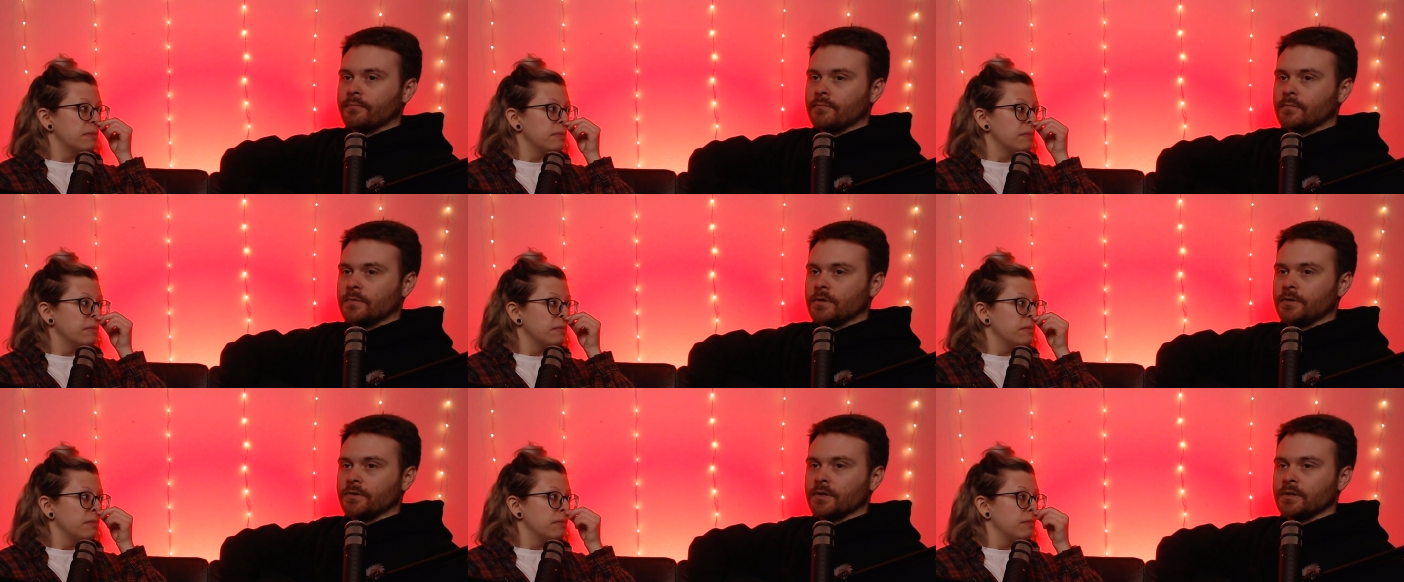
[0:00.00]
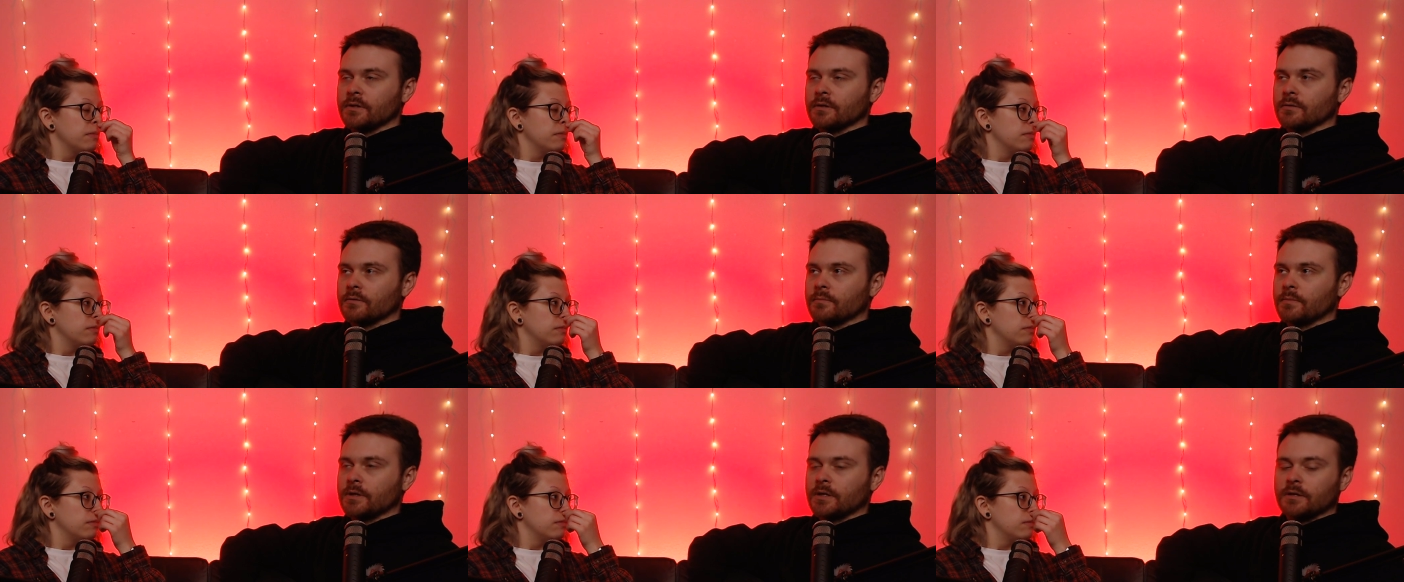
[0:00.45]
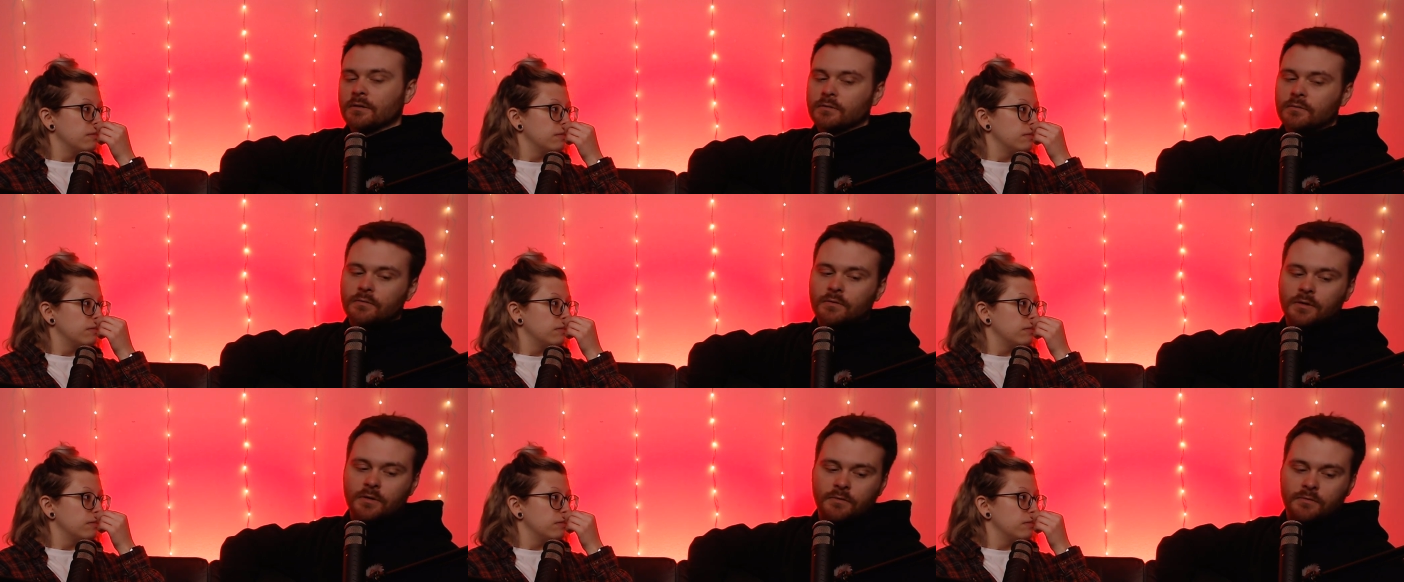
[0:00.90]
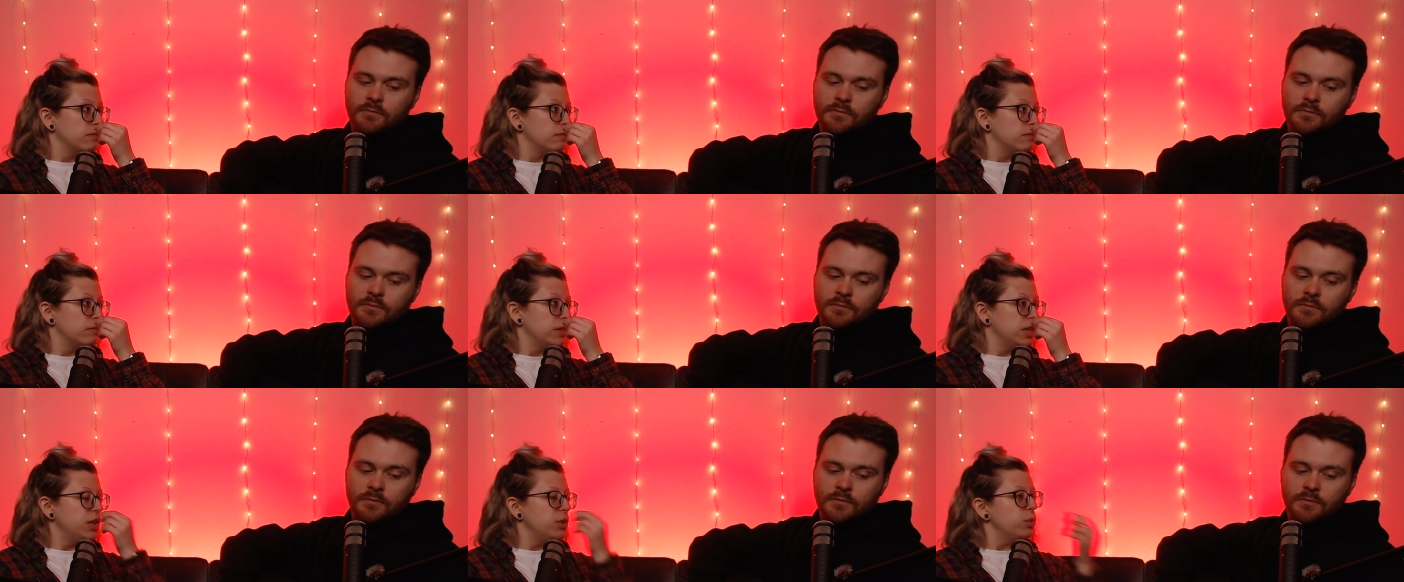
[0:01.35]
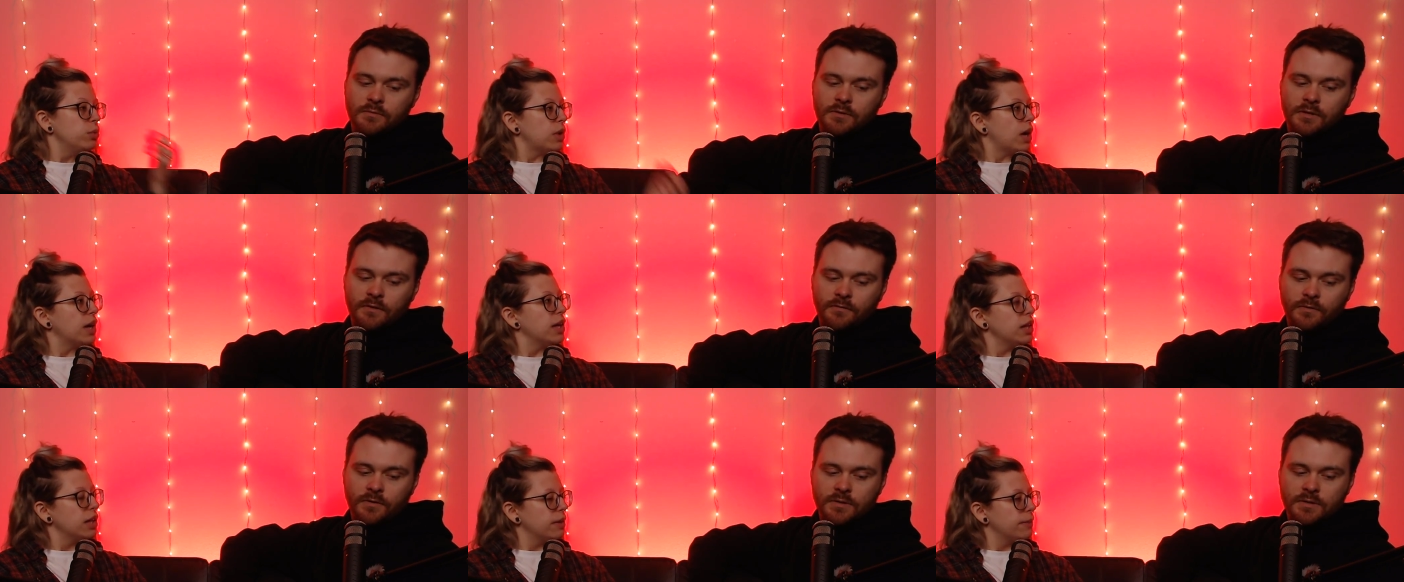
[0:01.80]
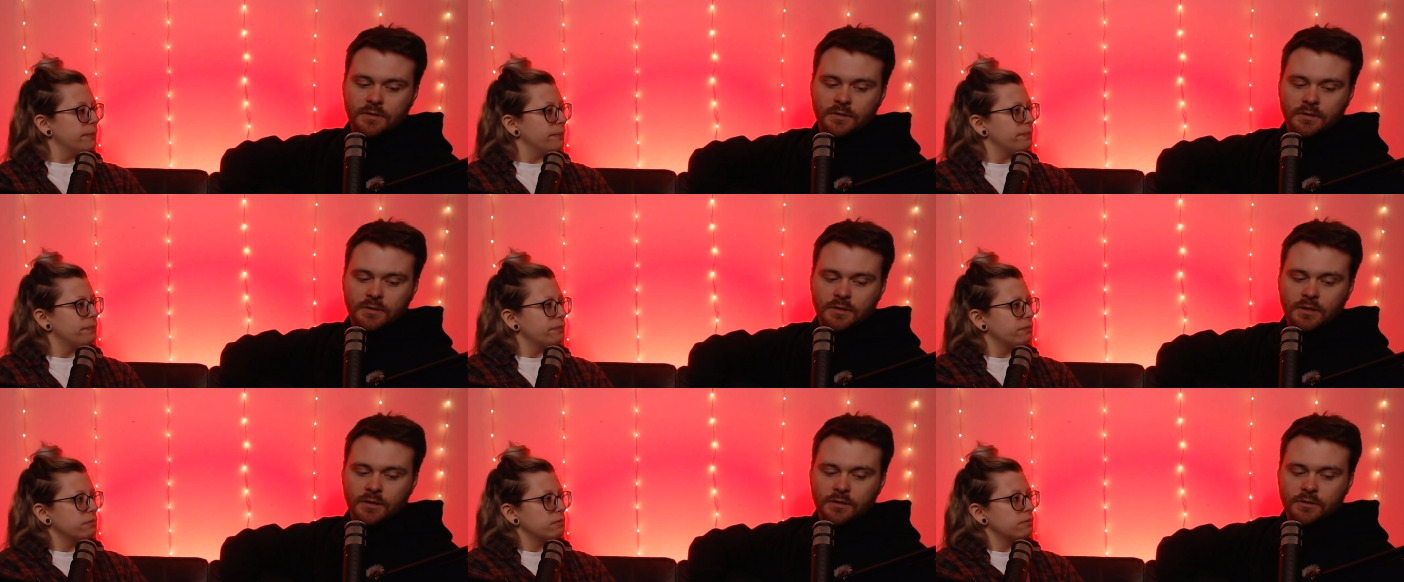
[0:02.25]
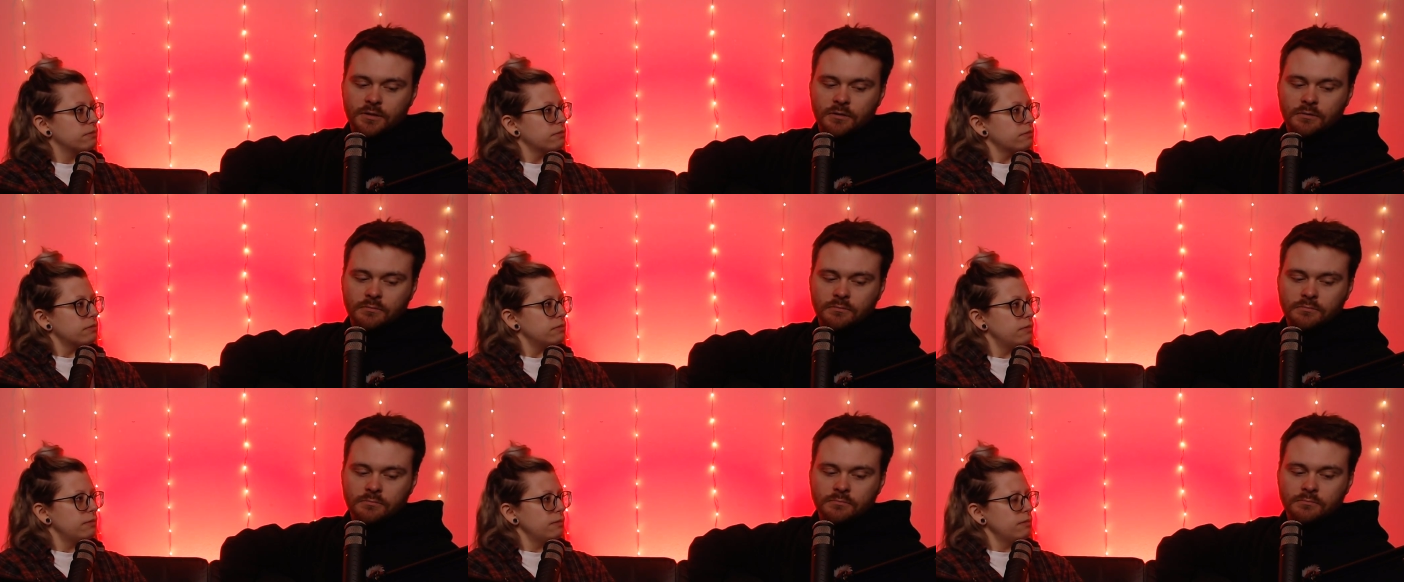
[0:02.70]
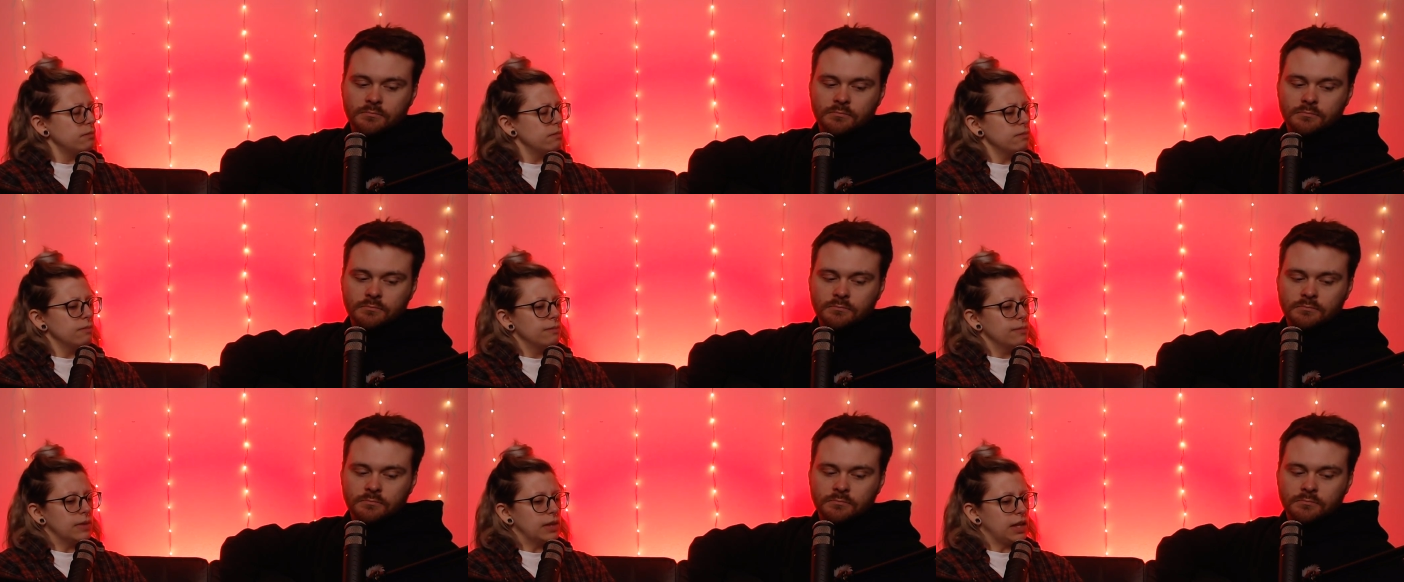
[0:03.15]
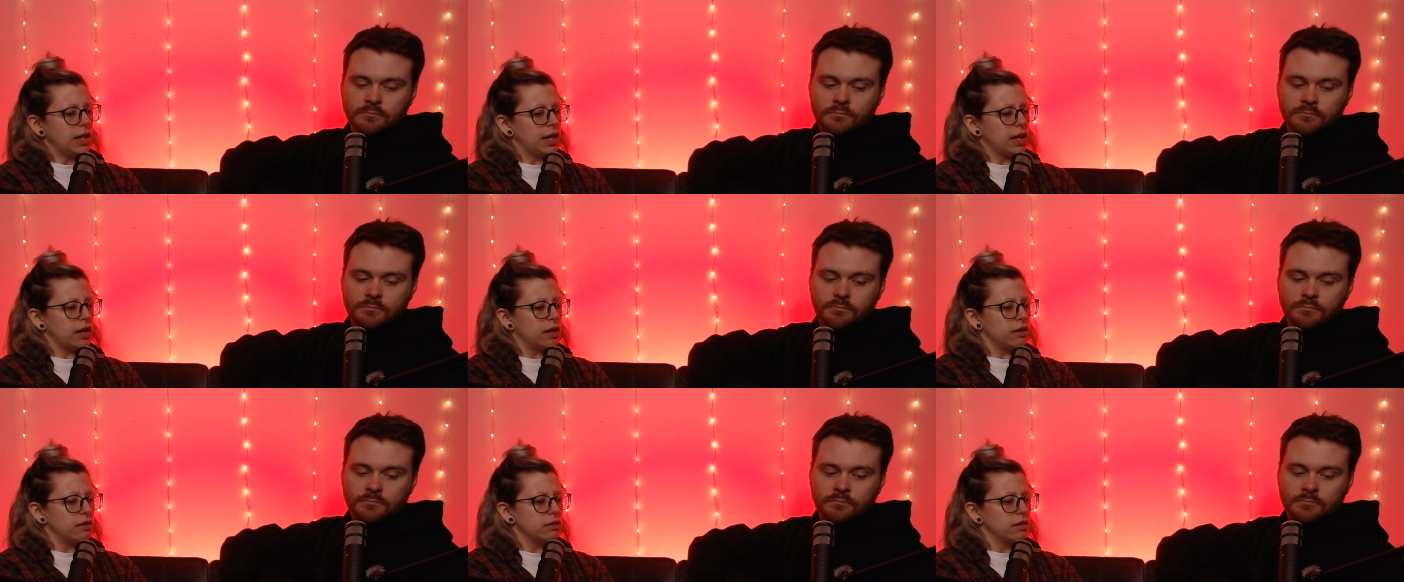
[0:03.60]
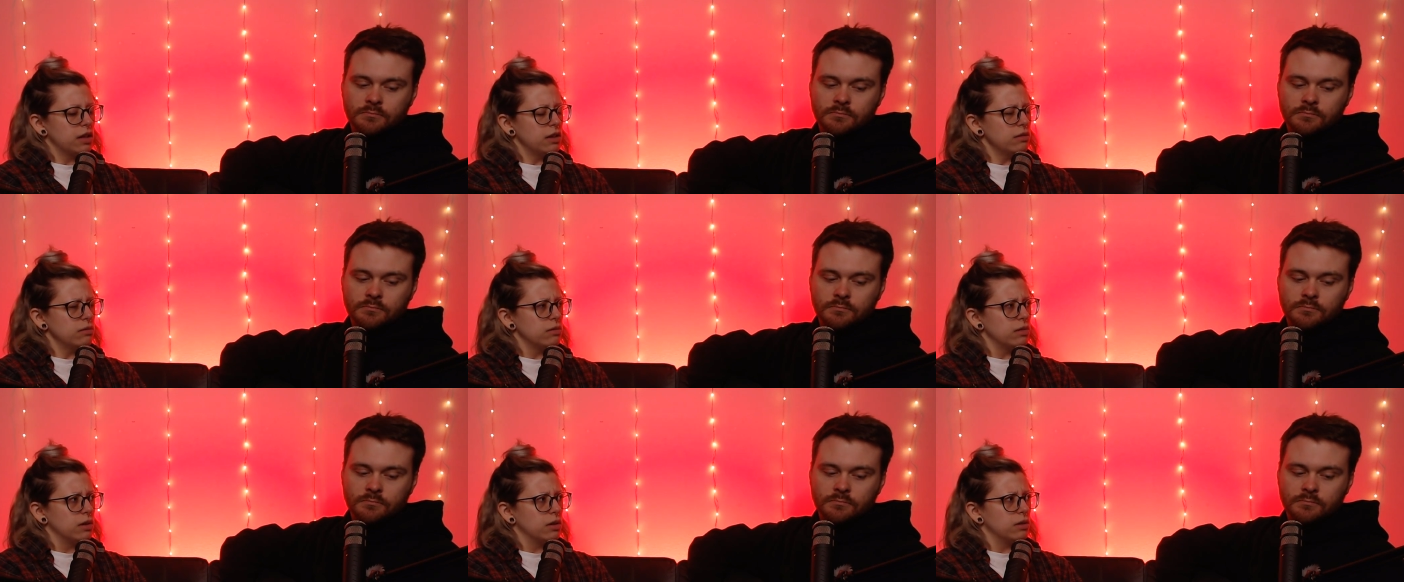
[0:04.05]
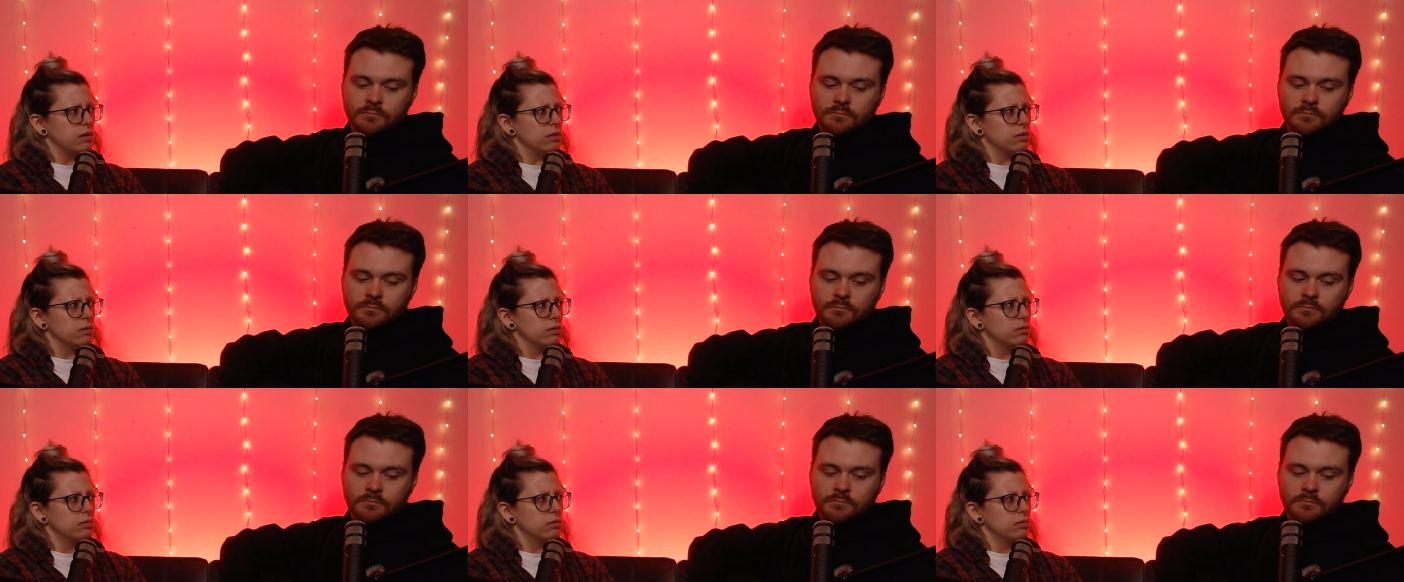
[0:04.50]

Speaker 1: You think there would be a
Speaker 2: difference in the touch? Yeah, I don't know.